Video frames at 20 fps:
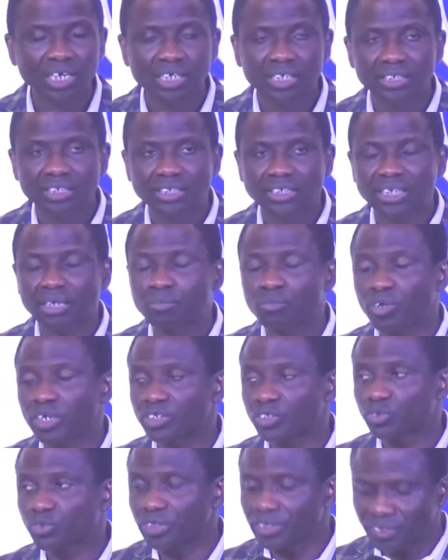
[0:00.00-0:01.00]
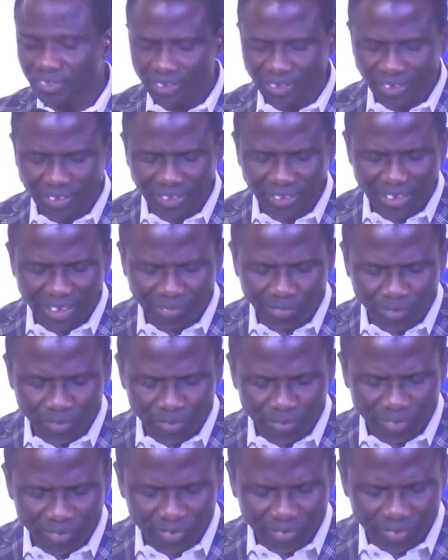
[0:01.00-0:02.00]
Psalm
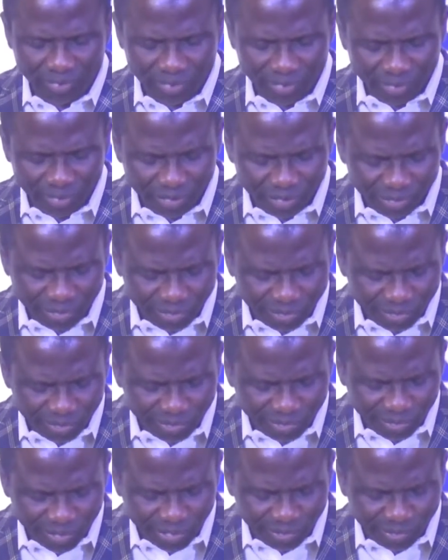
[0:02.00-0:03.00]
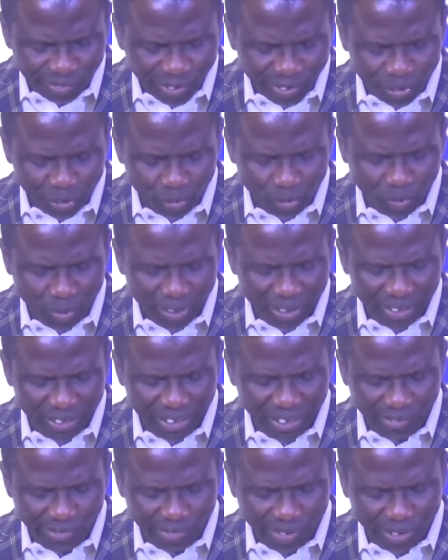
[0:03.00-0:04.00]
127 from verse 1
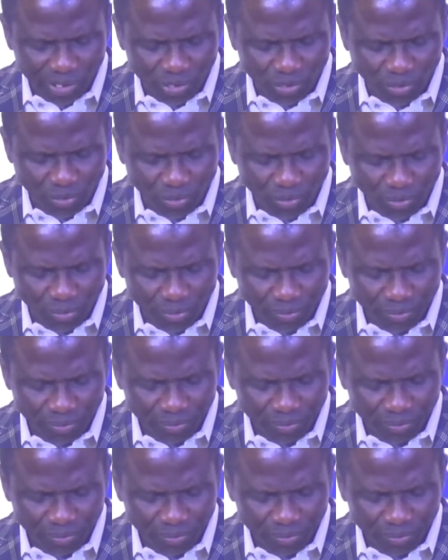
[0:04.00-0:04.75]
and verse 2.